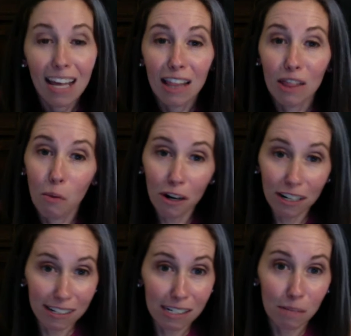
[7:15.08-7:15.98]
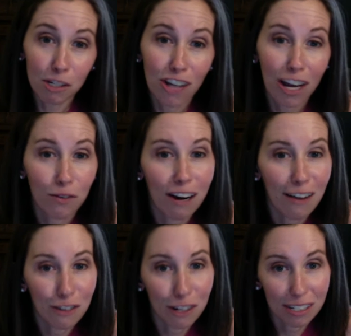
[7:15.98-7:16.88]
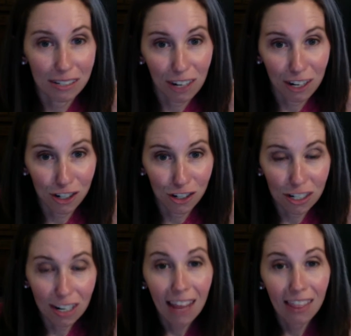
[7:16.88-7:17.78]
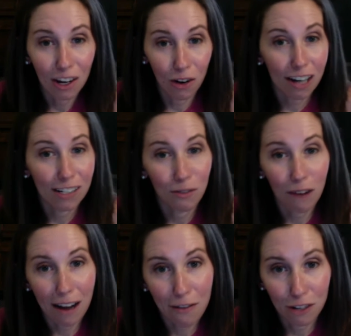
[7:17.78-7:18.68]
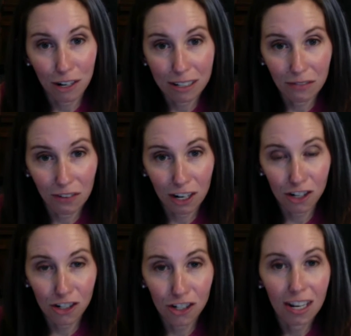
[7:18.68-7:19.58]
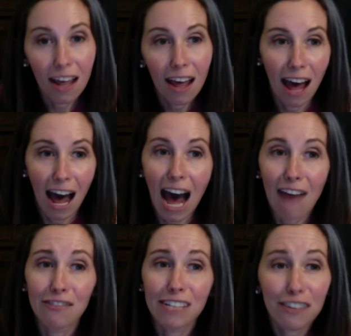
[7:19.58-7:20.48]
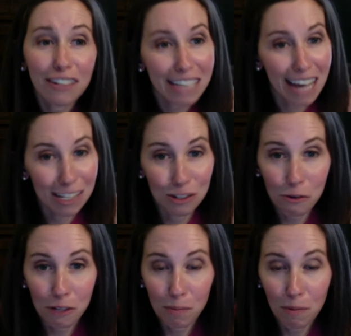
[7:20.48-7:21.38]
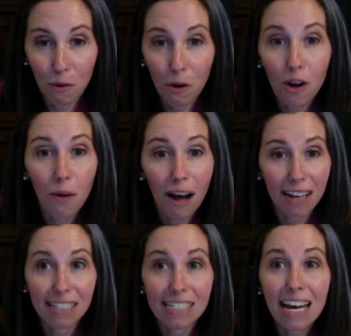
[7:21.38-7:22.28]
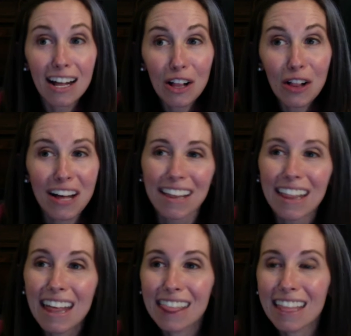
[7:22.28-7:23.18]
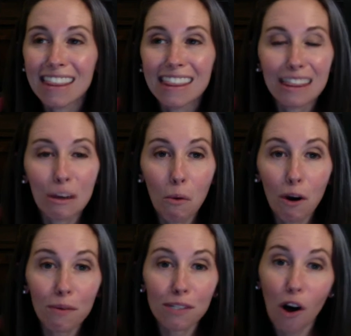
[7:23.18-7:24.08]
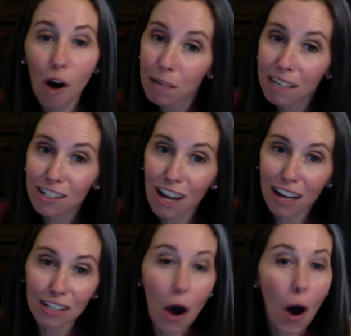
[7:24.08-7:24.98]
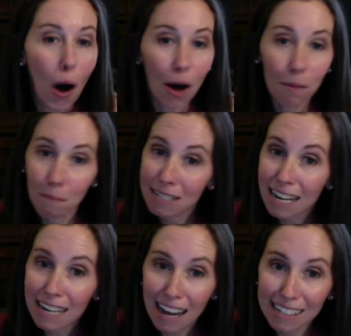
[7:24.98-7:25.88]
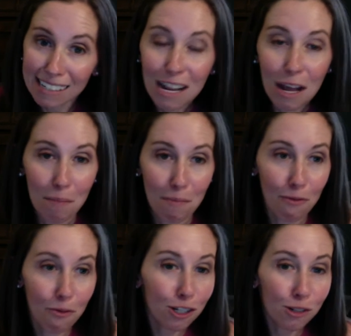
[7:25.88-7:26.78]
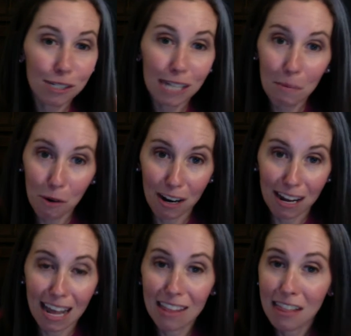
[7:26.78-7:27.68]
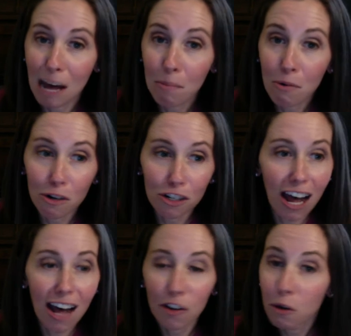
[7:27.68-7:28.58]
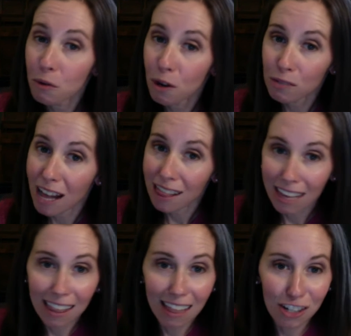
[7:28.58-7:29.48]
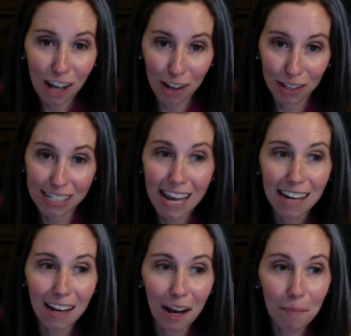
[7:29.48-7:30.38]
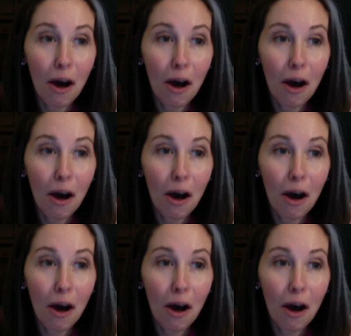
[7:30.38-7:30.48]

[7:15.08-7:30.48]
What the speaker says: The work needs to be checked right after it's finished and then corrected right after it's finished. I've definitely had students before who I could tell that the work was all being checked on Monday night before Tuesday morning. And then that poor child, who knows how late that child stayed up